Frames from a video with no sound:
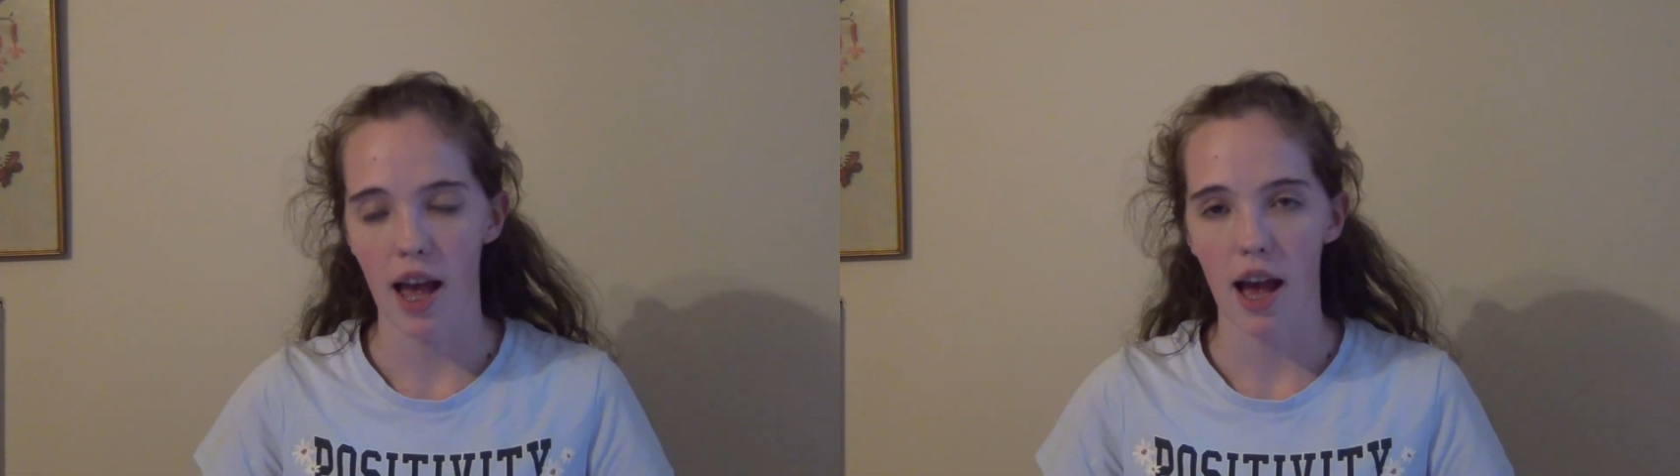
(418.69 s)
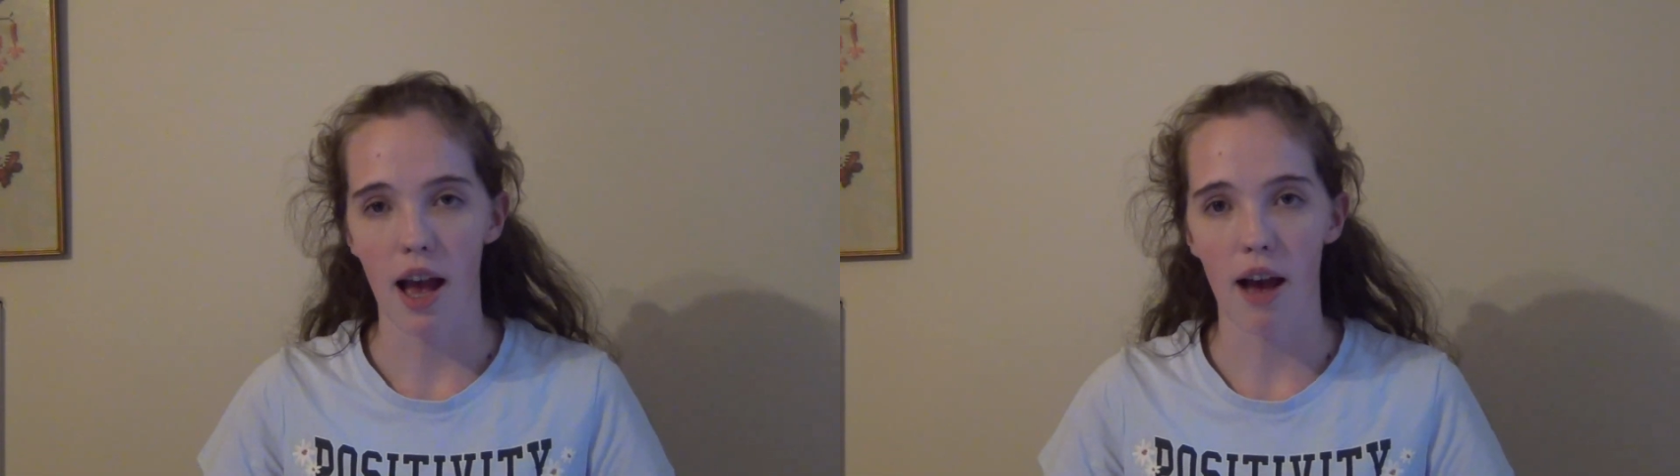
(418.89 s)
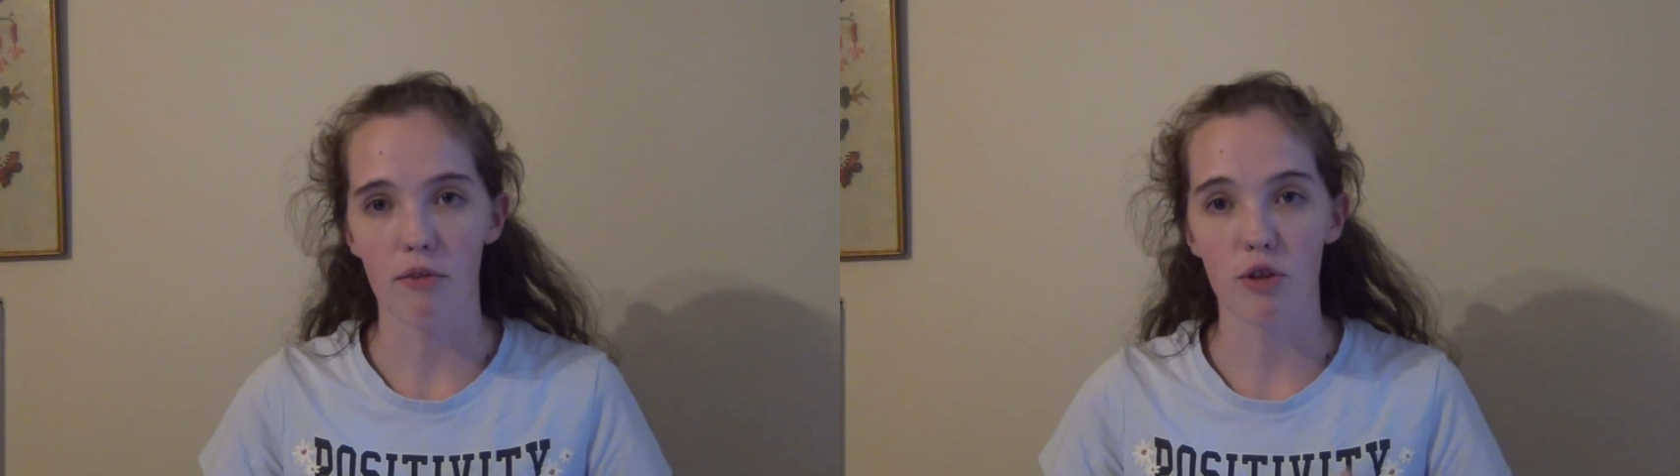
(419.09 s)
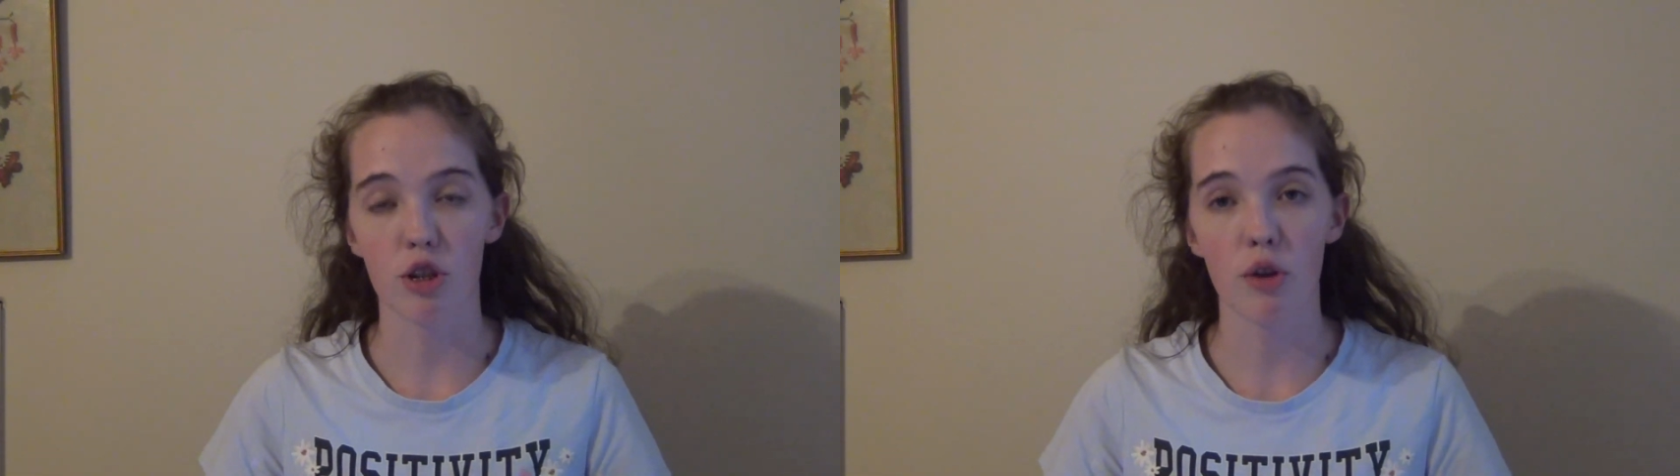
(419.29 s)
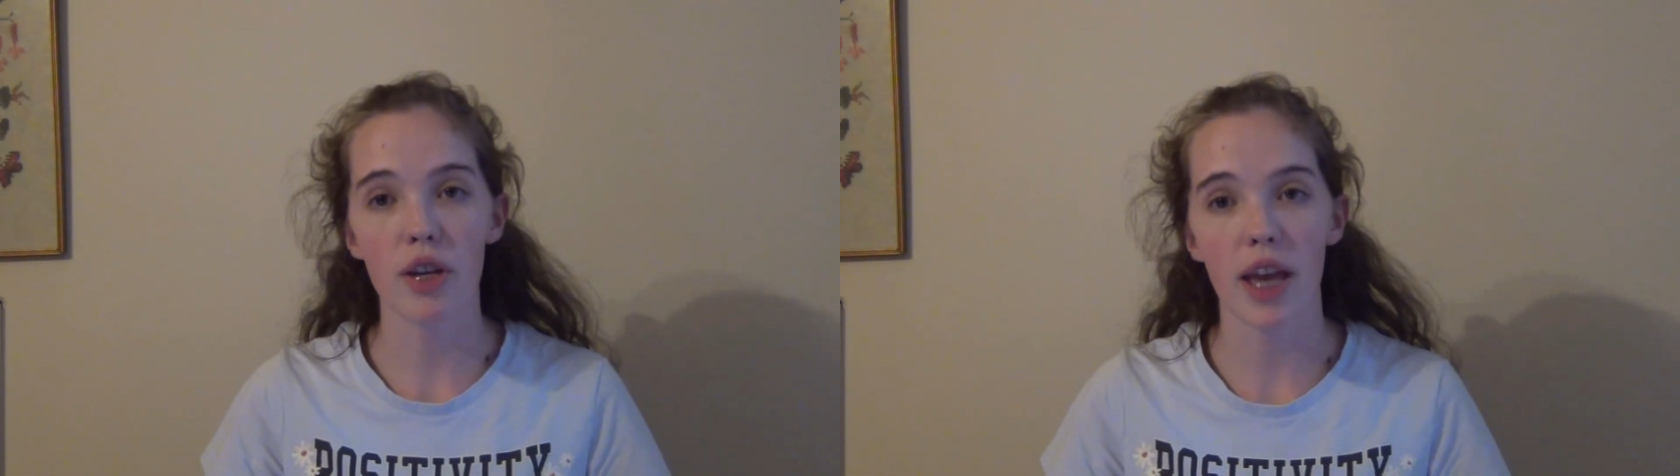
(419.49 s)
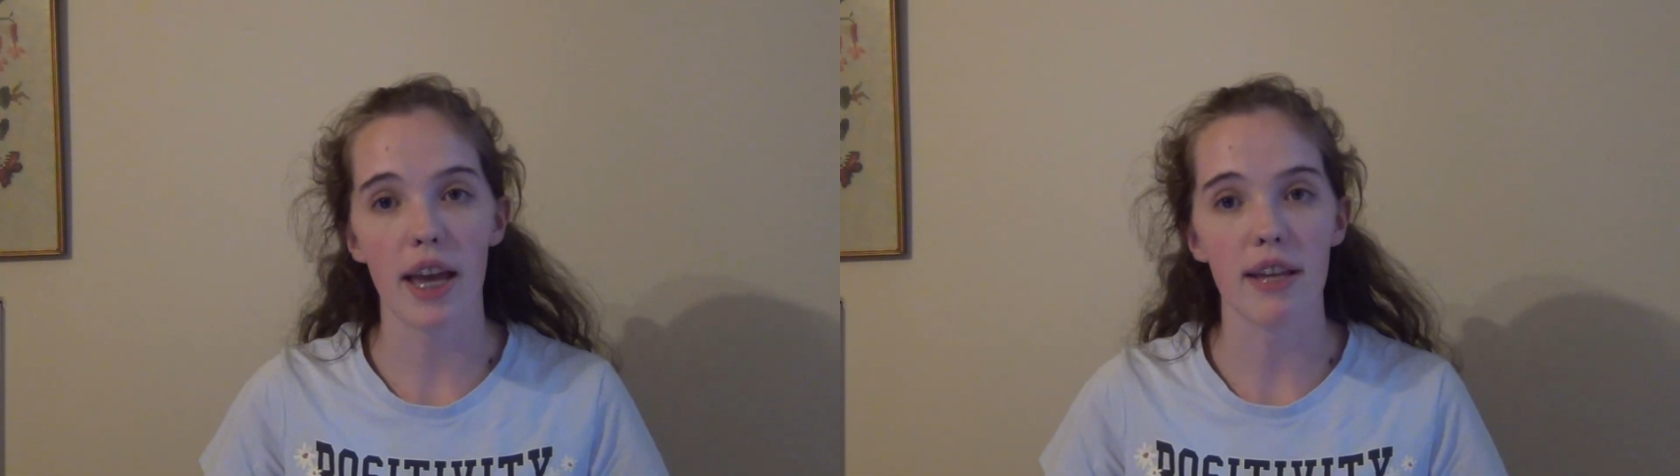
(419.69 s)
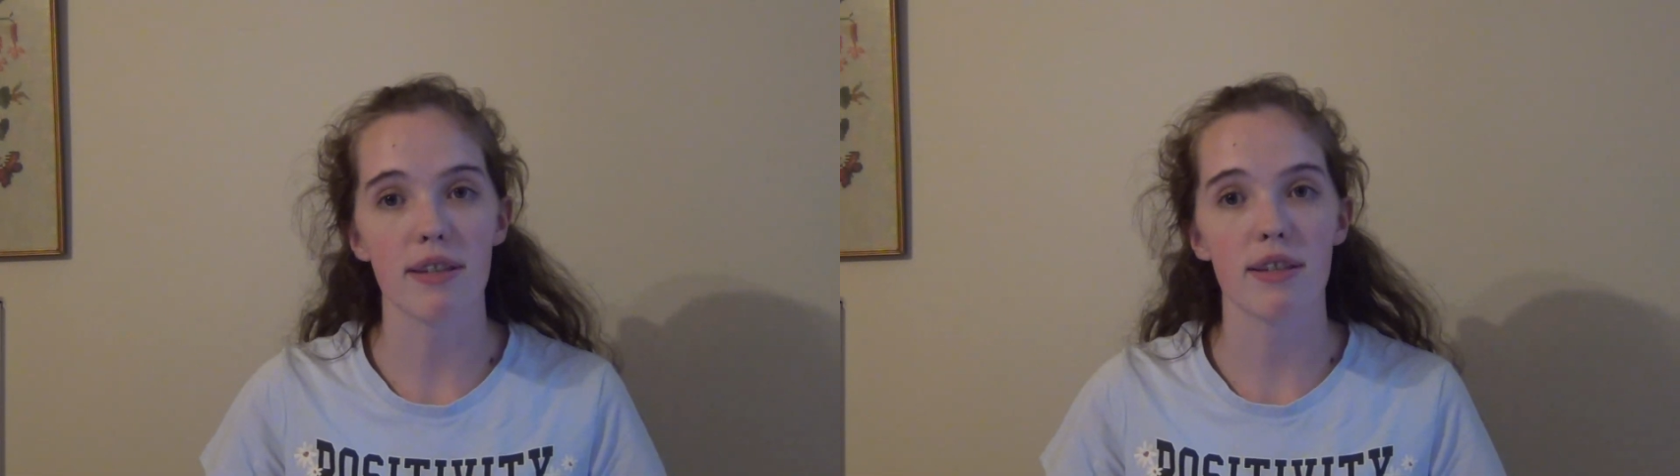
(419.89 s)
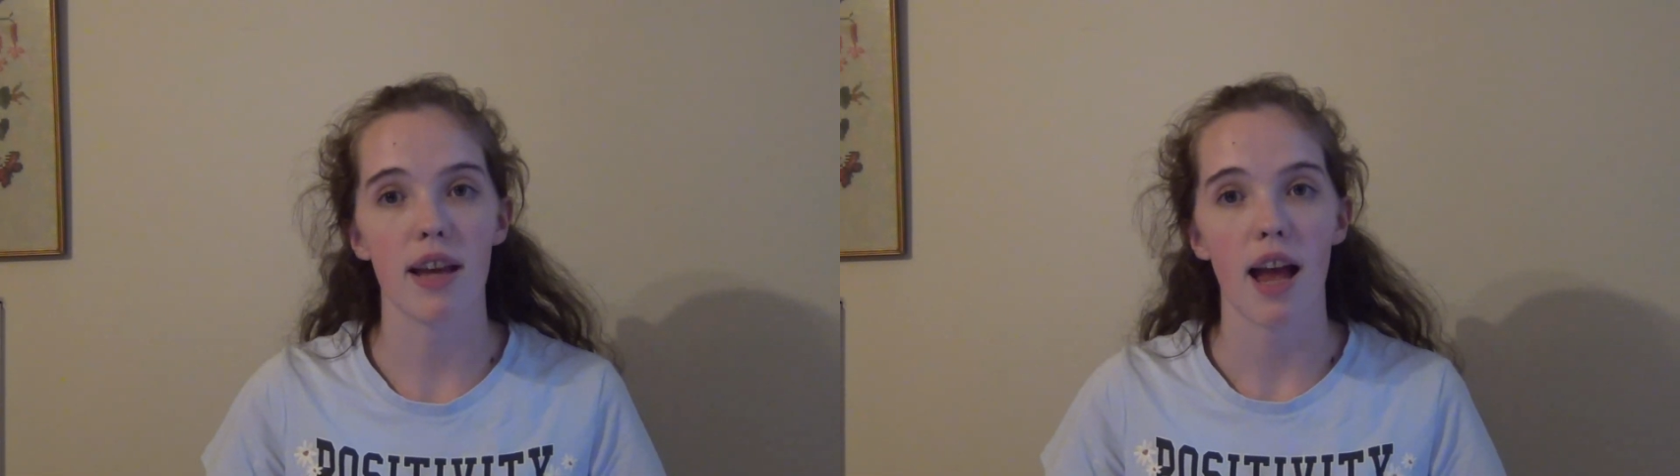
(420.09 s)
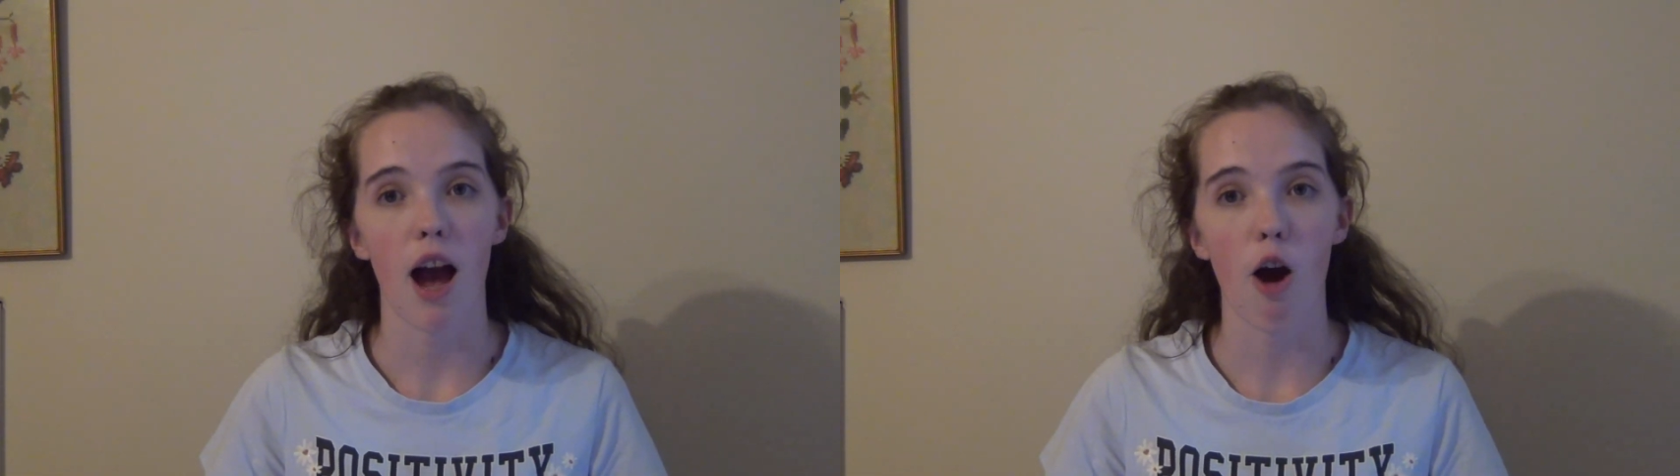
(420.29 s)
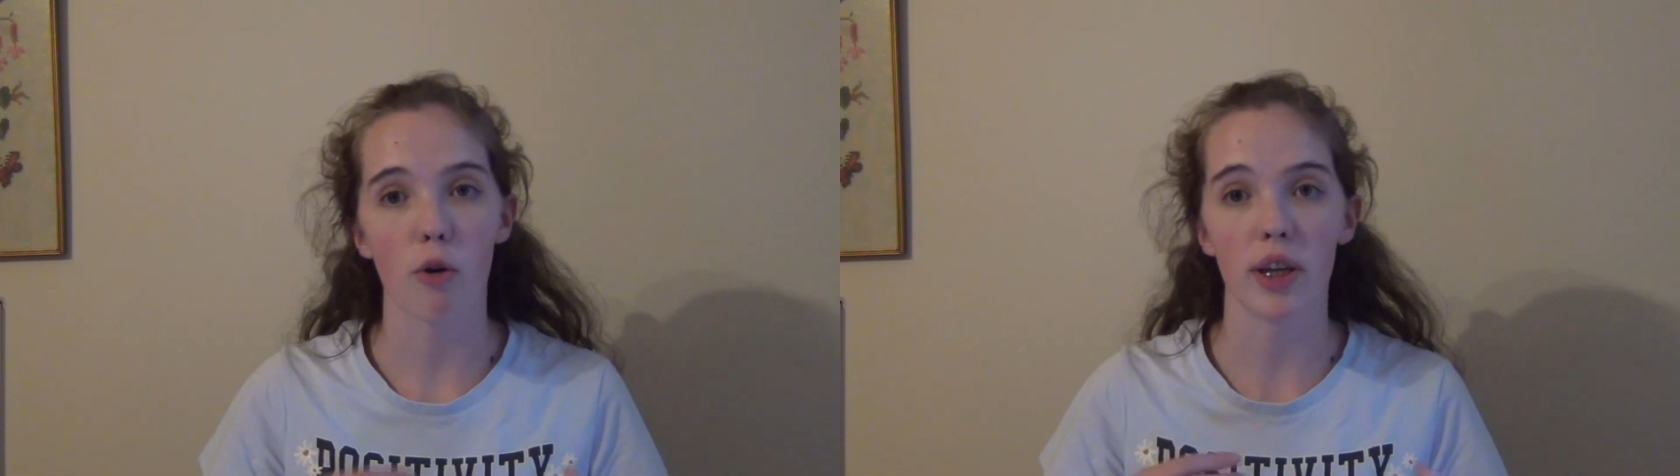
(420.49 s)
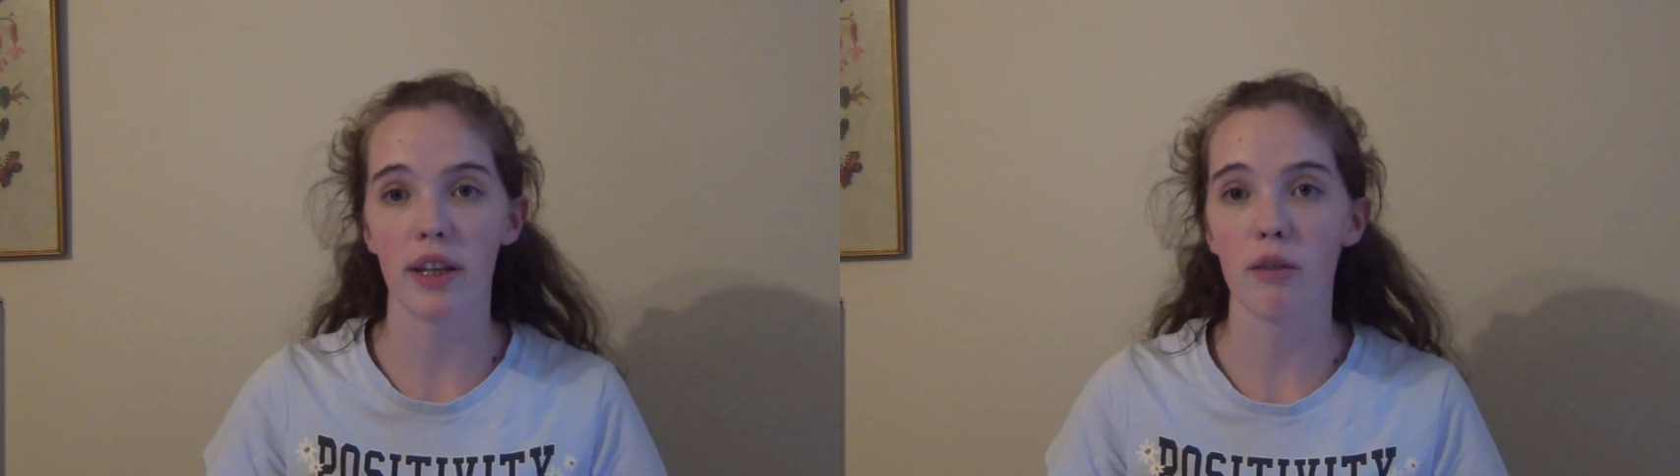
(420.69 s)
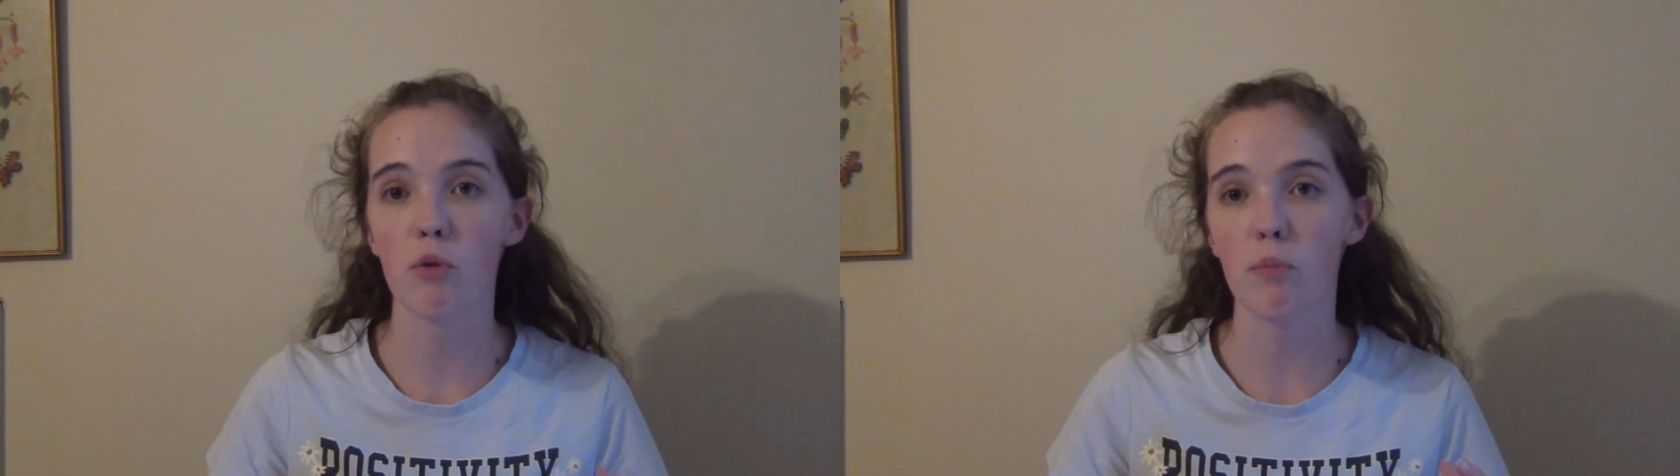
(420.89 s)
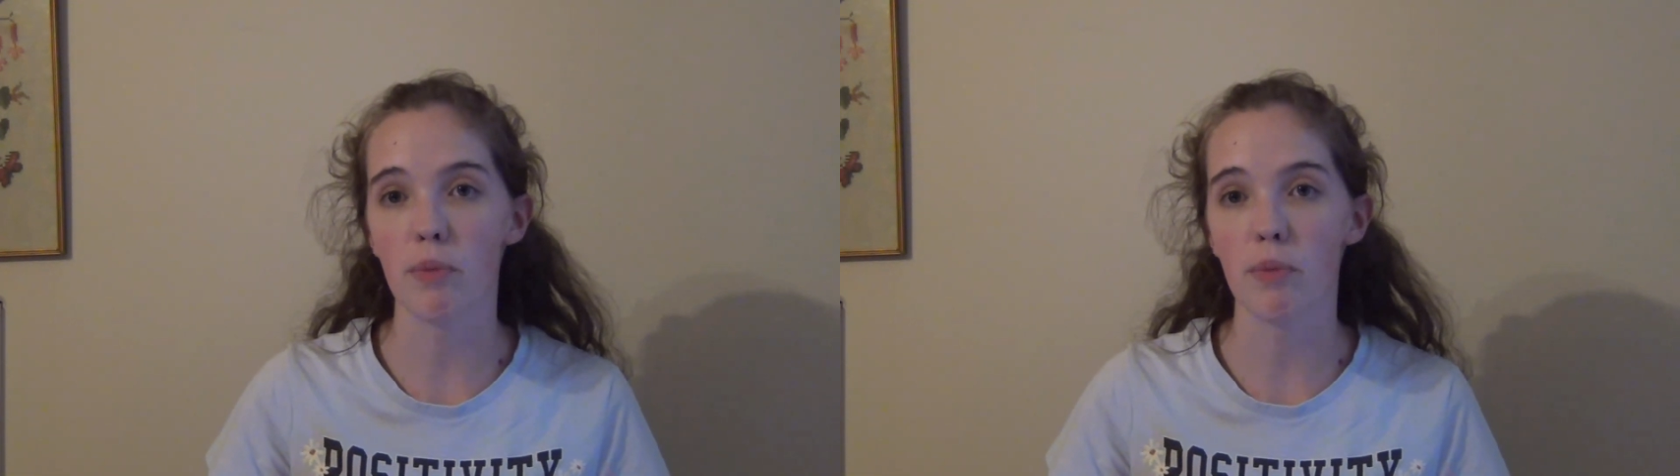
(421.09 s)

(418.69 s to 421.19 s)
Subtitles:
have showcased how he will